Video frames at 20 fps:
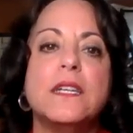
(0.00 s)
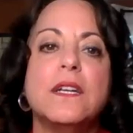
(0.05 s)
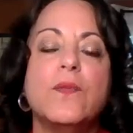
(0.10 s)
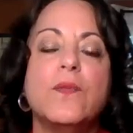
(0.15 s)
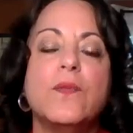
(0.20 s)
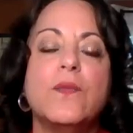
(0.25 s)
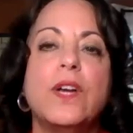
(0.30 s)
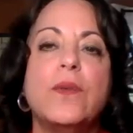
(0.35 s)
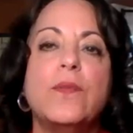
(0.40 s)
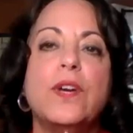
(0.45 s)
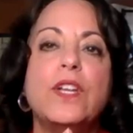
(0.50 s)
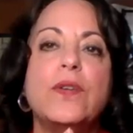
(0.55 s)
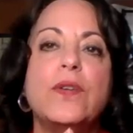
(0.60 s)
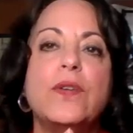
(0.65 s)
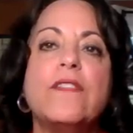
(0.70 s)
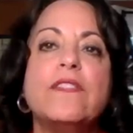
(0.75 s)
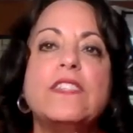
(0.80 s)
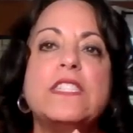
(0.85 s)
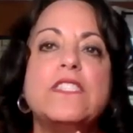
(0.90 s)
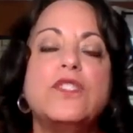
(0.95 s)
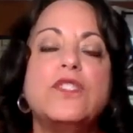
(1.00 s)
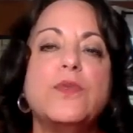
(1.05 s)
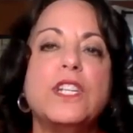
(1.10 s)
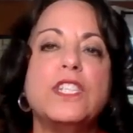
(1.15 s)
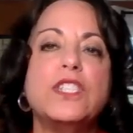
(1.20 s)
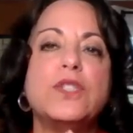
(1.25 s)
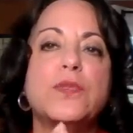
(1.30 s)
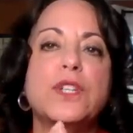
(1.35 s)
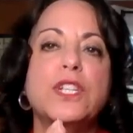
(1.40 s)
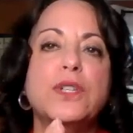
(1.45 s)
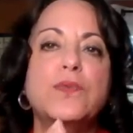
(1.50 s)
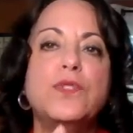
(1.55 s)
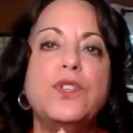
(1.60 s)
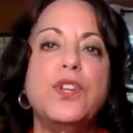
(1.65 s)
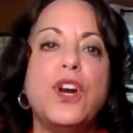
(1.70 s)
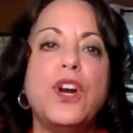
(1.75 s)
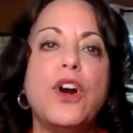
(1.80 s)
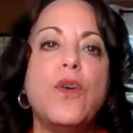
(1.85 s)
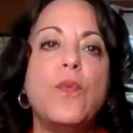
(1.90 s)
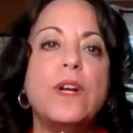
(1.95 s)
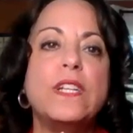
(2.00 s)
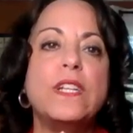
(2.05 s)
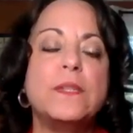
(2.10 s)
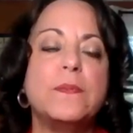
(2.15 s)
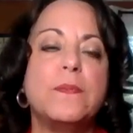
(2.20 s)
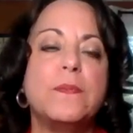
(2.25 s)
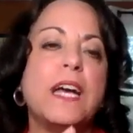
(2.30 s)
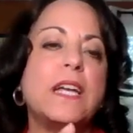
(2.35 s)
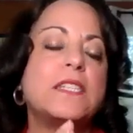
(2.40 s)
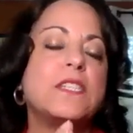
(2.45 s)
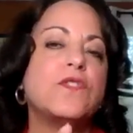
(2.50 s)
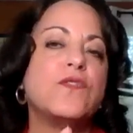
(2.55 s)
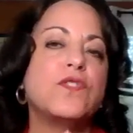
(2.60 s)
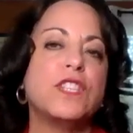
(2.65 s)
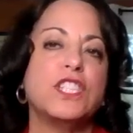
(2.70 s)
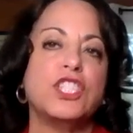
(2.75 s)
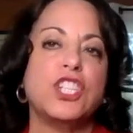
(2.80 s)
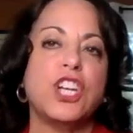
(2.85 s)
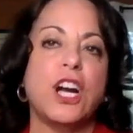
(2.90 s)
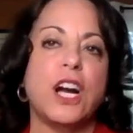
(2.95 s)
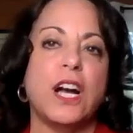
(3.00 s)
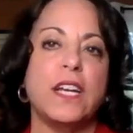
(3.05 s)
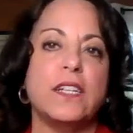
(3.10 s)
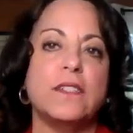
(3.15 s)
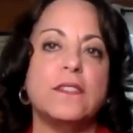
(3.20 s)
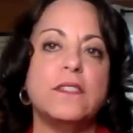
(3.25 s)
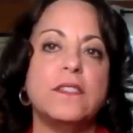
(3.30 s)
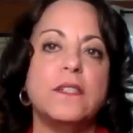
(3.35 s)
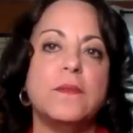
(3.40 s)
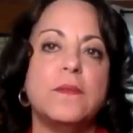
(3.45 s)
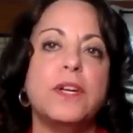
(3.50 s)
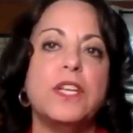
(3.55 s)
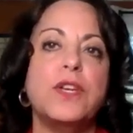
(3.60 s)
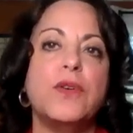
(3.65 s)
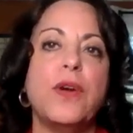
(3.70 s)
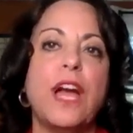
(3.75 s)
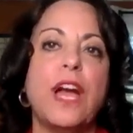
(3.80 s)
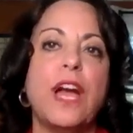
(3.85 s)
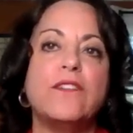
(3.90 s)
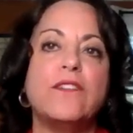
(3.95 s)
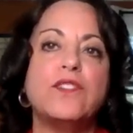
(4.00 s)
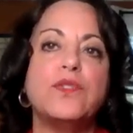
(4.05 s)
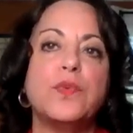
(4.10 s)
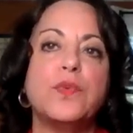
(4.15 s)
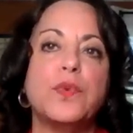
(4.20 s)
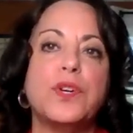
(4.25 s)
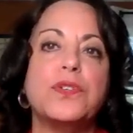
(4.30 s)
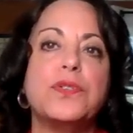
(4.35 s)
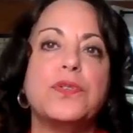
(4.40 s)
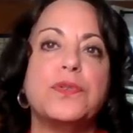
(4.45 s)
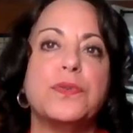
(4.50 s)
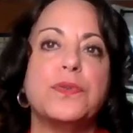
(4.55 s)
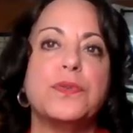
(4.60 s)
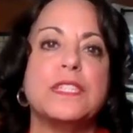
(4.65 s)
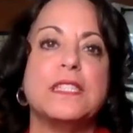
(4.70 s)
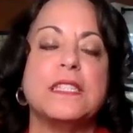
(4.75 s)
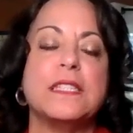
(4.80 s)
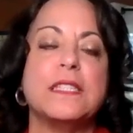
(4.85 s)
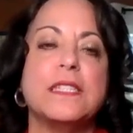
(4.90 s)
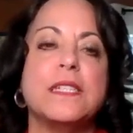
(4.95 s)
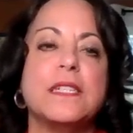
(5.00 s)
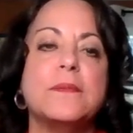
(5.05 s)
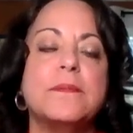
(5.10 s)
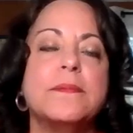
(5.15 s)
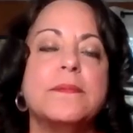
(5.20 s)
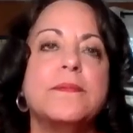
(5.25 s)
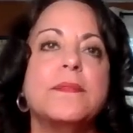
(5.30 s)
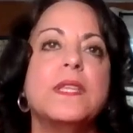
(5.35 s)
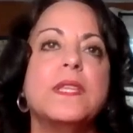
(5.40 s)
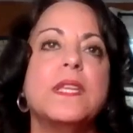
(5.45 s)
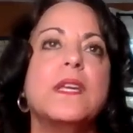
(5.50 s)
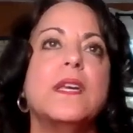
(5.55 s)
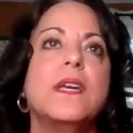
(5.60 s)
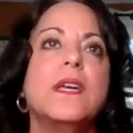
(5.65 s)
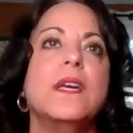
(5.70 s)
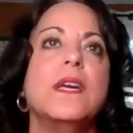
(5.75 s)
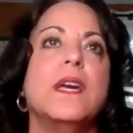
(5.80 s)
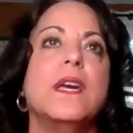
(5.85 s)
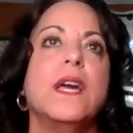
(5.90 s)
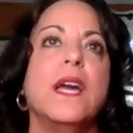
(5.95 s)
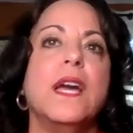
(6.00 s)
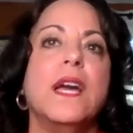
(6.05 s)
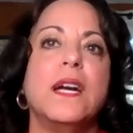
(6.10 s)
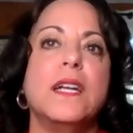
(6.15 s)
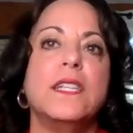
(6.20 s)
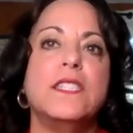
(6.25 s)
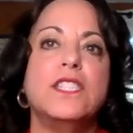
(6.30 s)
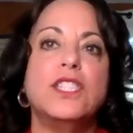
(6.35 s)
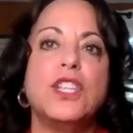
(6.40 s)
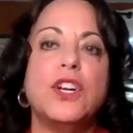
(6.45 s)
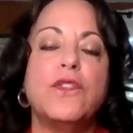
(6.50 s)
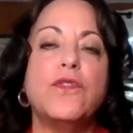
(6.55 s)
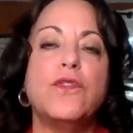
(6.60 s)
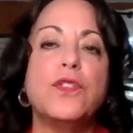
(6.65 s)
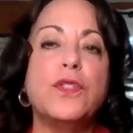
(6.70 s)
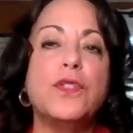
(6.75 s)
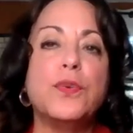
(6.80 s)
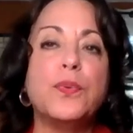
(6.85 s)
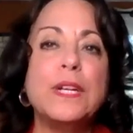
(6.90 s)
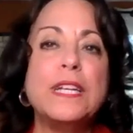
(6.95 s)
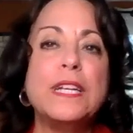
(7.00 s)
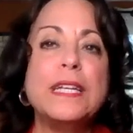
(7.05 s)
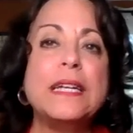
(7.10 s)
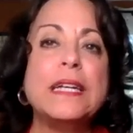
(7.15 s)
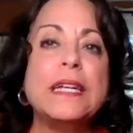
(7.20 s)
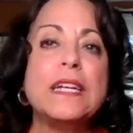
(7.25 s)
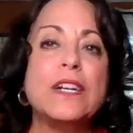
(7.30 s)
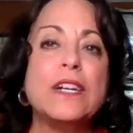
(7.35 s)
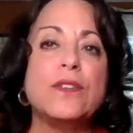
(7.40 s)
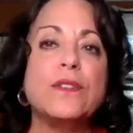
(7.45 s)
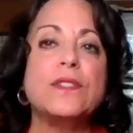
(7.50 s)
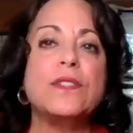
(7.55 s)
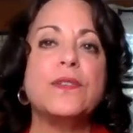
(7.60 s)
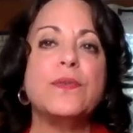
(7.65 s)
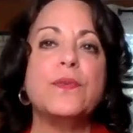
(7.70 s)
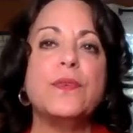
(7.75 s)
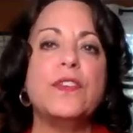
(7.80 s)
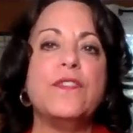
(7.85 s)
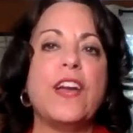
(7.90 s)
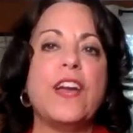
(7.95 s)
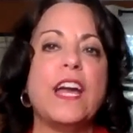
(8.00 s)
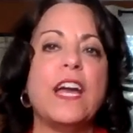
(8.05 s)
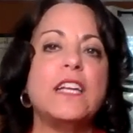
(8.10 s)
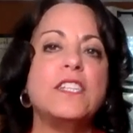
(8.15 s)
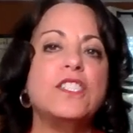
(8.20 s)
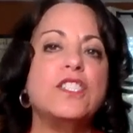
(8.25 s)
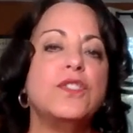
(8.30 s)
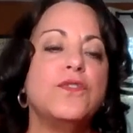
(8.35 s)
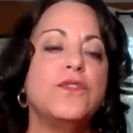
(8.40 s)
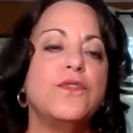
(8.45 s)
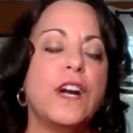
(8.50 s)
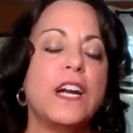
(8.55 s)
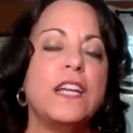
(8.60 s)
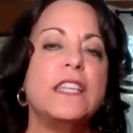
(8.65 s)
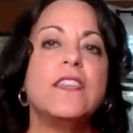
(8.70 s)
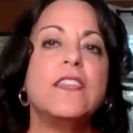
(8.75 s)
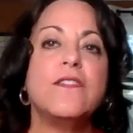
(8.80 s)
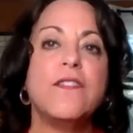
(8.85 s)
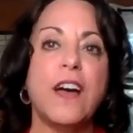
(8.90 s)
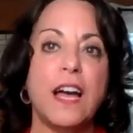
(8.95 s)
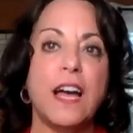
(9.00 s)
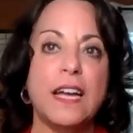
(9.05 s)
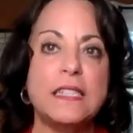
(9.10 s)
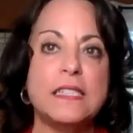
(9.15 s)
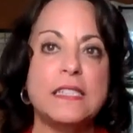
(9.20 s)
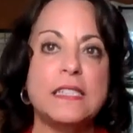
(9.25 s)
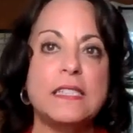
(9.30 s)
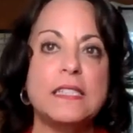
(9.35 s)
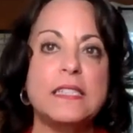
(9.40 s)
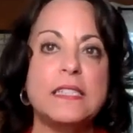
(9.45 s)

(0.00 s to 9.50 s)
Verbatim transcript: when, when you have a situation where you know what's best for the child, but you have to work through the system. And so for three years, we've had to fight the fight.